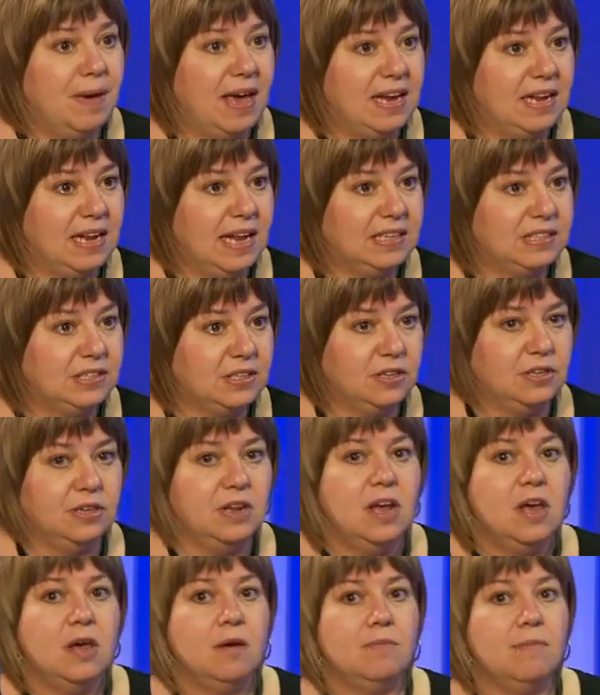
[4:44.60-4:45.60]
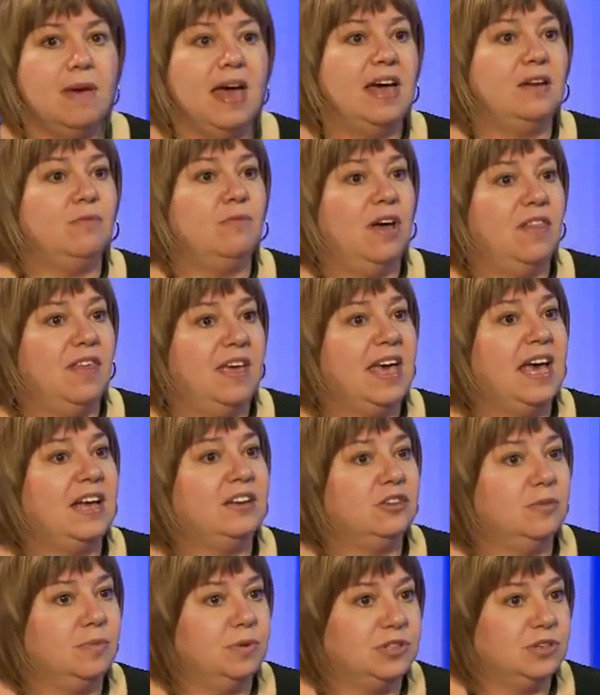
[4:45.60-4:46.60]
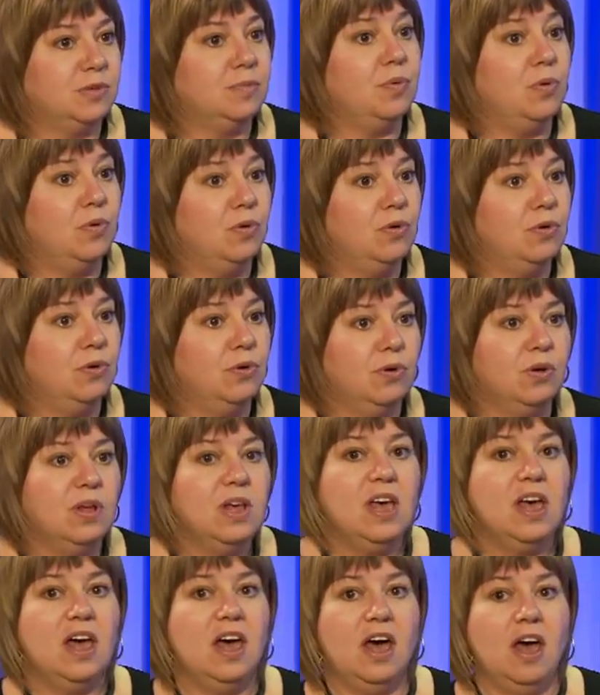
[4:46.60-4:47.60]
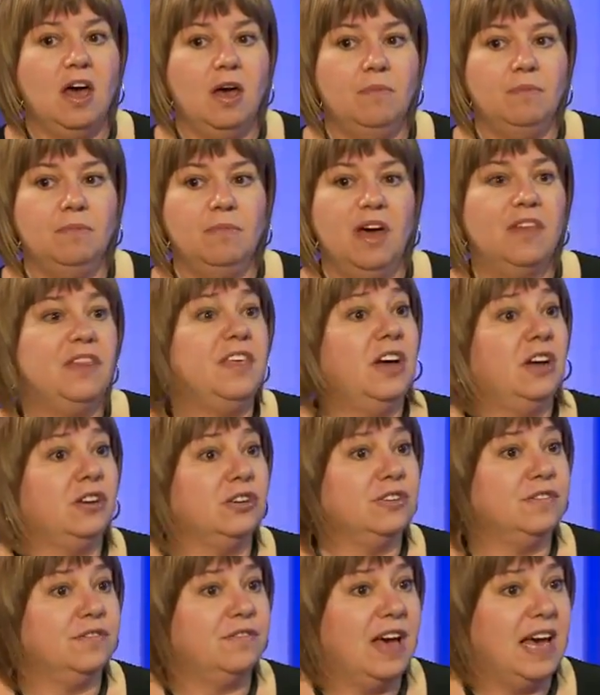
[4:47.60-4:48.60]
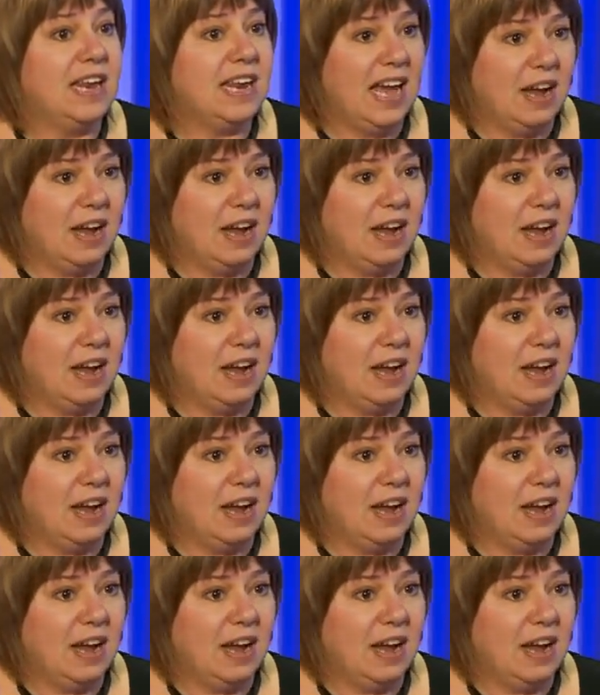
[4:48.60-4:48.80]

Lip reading: paid less than men, where they end up as the poor and the underfed,